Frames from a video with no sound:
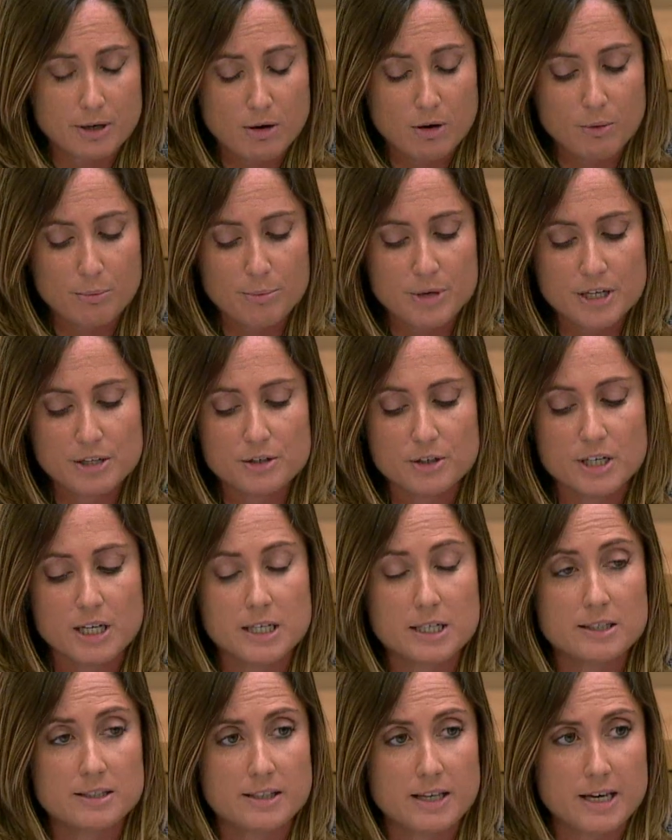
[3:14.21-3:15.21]
on media
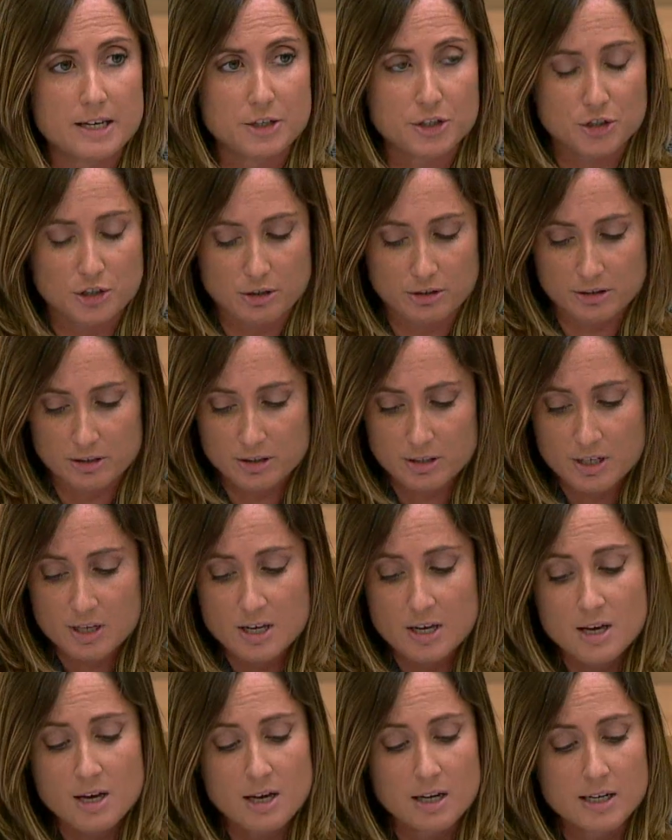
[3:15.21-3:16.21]
organizations,
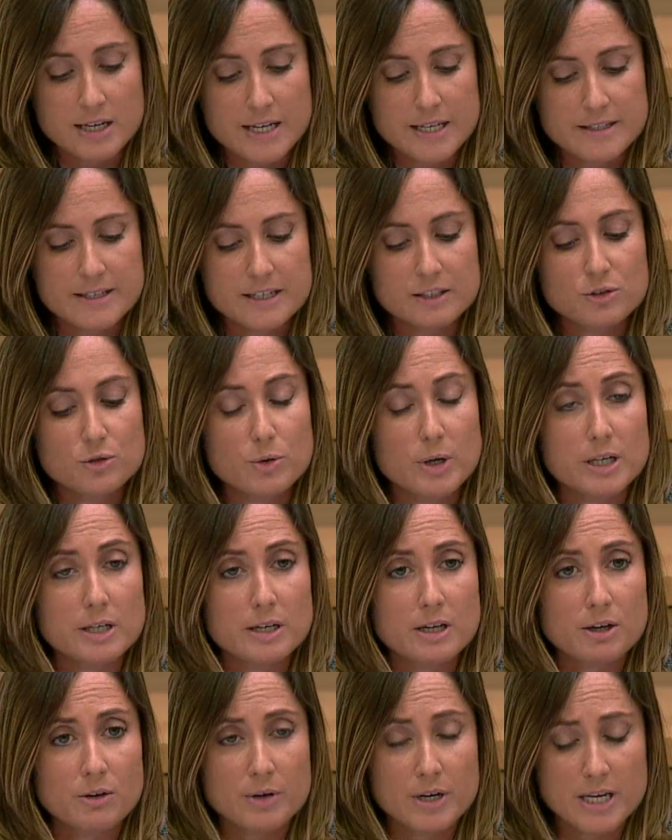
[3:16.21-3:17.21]
leading to an
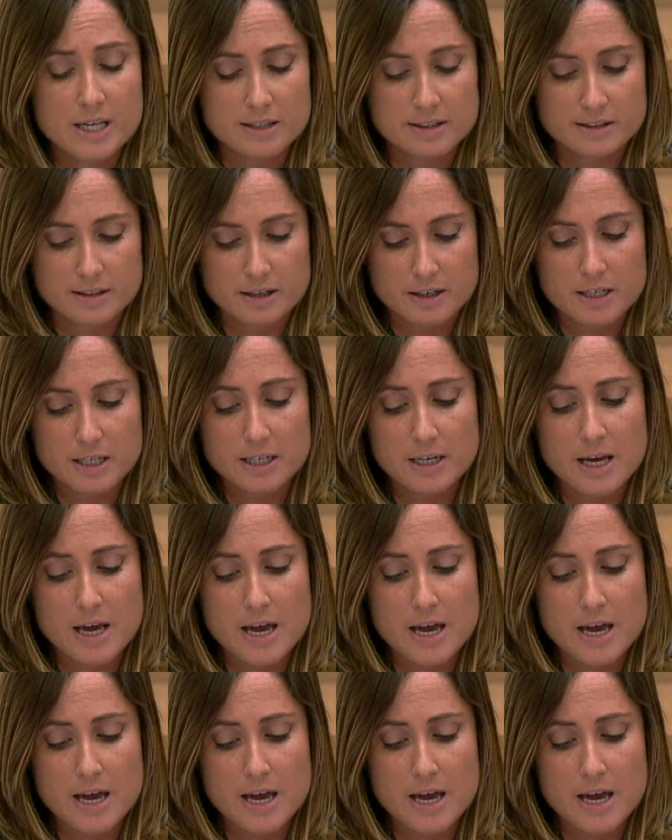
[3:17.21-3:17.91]
increase in